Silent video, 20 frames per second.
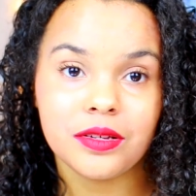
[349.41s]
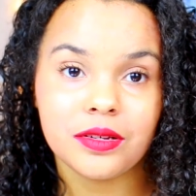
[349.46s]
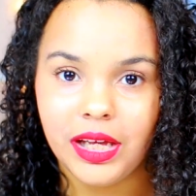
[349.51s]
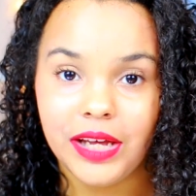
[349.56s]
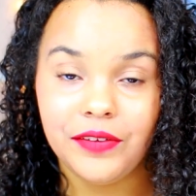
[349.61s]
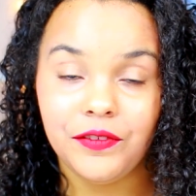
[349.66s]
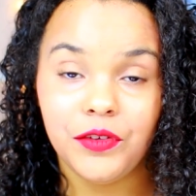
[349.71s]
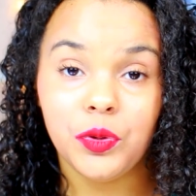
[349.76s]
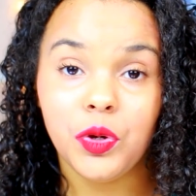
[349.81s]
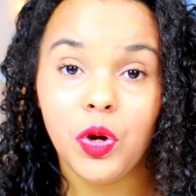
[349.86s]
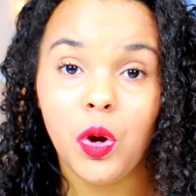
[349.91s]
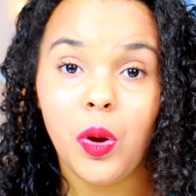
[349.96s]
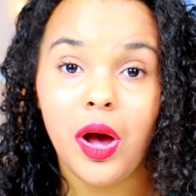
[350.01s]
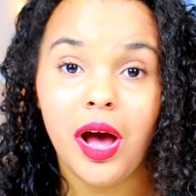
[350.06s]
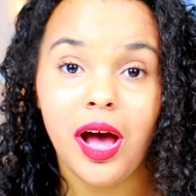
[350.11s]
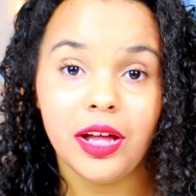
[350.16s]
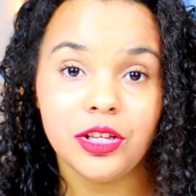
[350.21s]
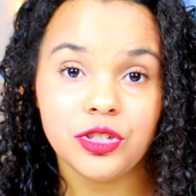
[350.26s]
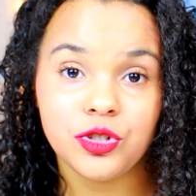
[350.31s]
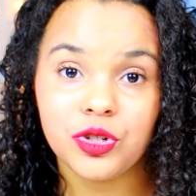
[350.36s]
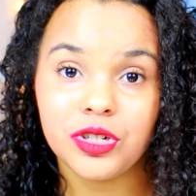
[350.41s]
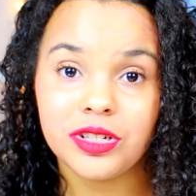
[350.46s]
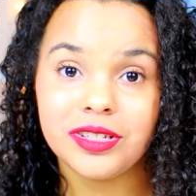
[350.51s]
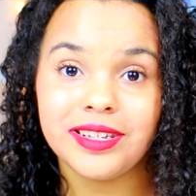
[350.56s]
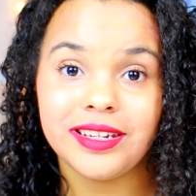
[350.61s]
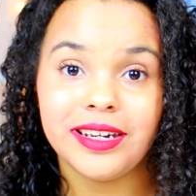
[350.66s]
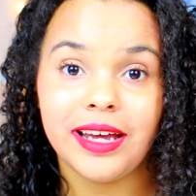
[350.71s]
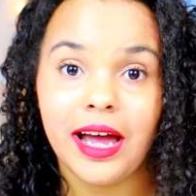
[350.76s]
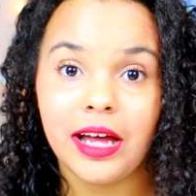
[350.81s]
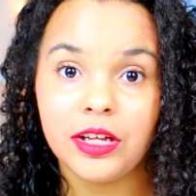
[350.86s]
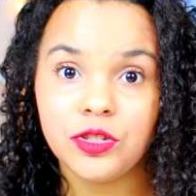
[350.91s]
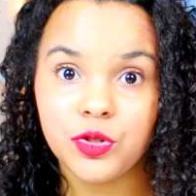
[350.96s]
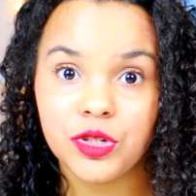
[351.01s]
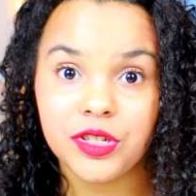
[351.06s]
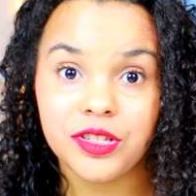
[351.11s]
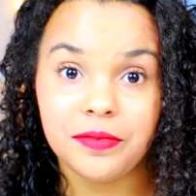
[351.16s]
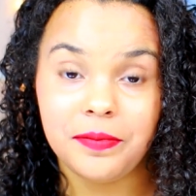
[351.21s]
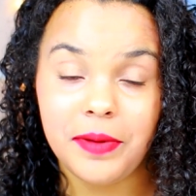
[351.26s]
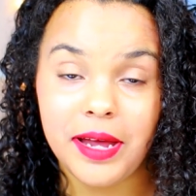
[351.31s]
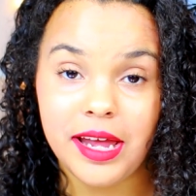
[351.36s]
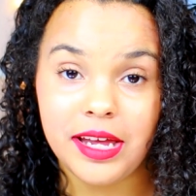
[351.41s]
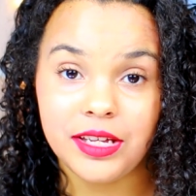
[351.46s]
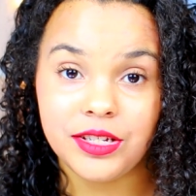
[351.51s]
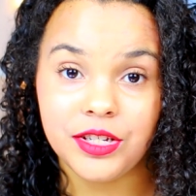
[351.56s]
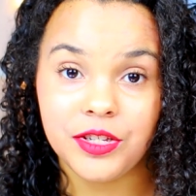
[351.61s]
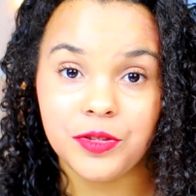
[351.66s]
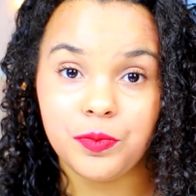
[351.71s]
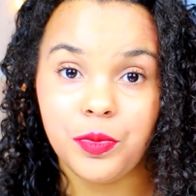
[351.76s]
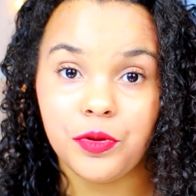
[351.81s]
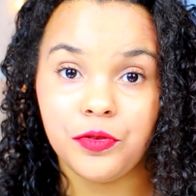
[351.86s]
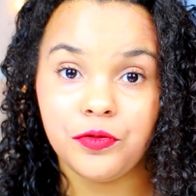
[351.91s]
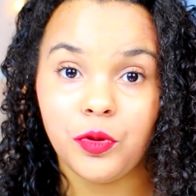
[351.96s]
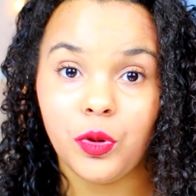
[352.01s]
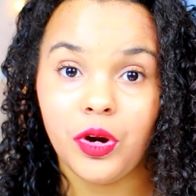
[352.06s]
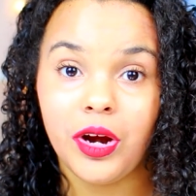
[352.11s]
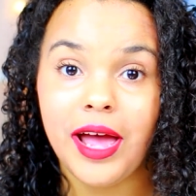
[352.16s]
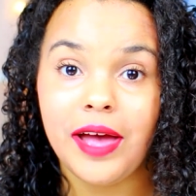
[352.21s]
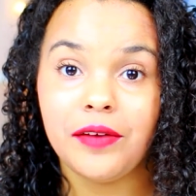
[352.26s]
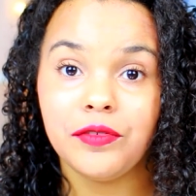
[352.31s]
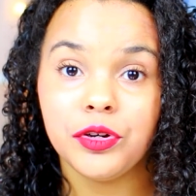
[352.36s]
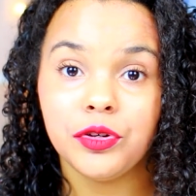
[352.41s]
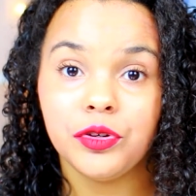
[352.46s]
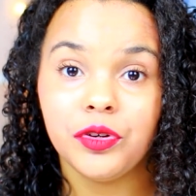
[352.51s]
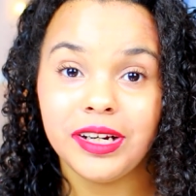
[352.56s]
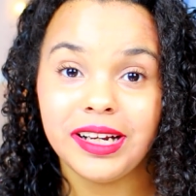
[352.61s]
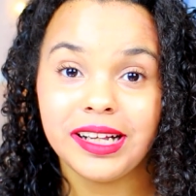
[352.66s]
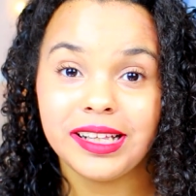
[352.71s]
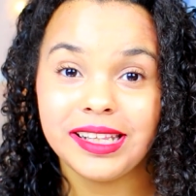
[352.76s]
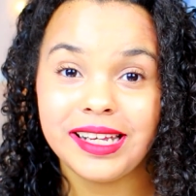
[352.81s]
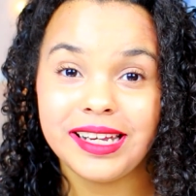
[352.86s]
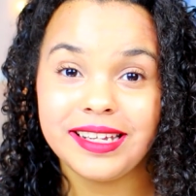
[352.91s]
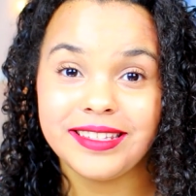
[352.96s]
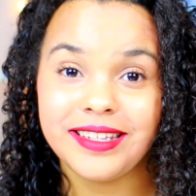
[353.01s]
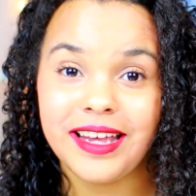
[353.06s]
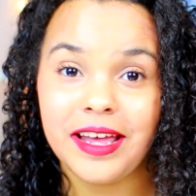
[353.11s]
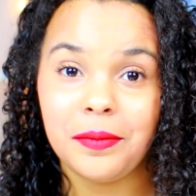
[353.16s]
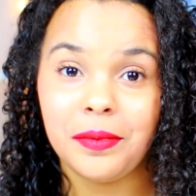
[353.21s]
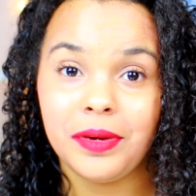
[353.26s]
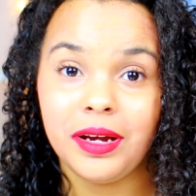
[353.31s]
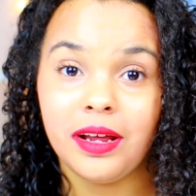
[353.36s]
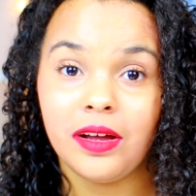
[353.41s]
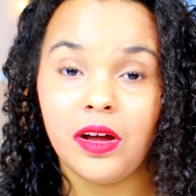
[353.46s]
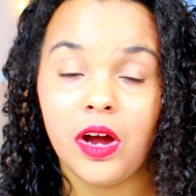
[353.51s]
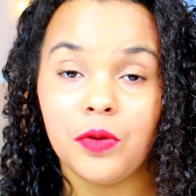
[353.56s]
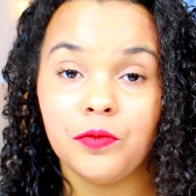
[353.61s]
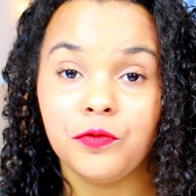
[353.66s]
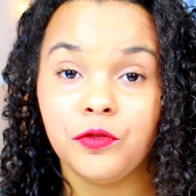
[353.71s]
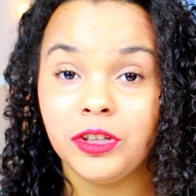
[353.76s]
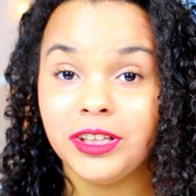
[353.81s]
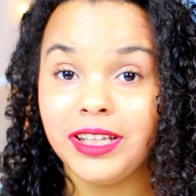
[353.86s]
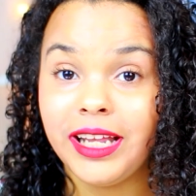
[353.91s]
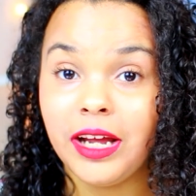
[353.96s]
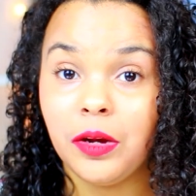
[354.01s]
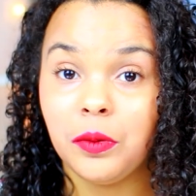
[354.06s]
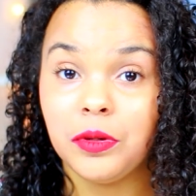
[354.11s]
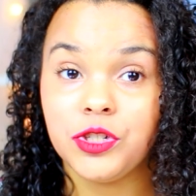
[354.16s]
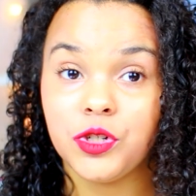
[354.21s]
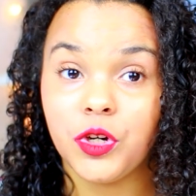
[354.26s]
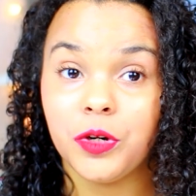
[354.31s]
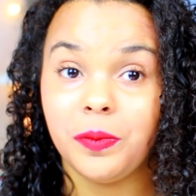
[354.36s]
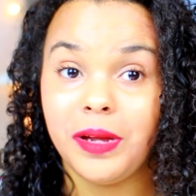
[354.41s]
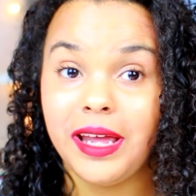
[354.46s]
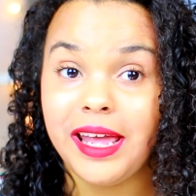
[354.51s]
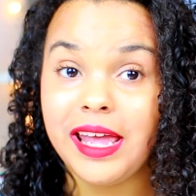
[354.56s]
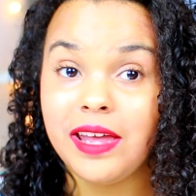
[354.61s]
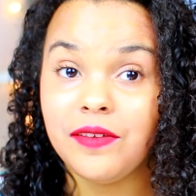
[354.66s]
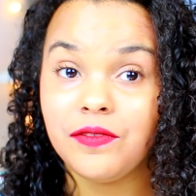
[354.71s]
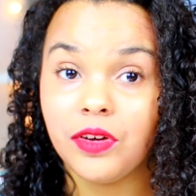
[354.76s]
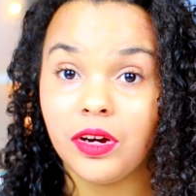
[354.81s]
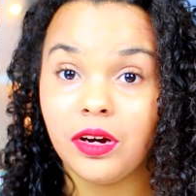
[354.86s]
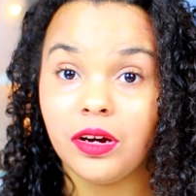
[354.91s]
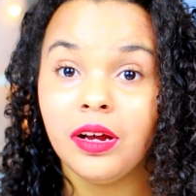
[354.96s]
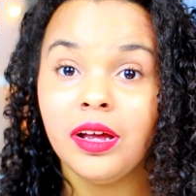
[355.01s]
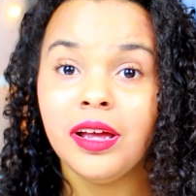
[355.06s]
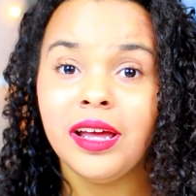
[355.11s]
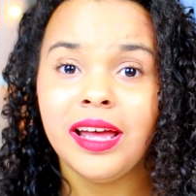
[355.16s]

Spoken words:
If you go hundreds and hundreds of pages before ever critically examining harmful language or behavior,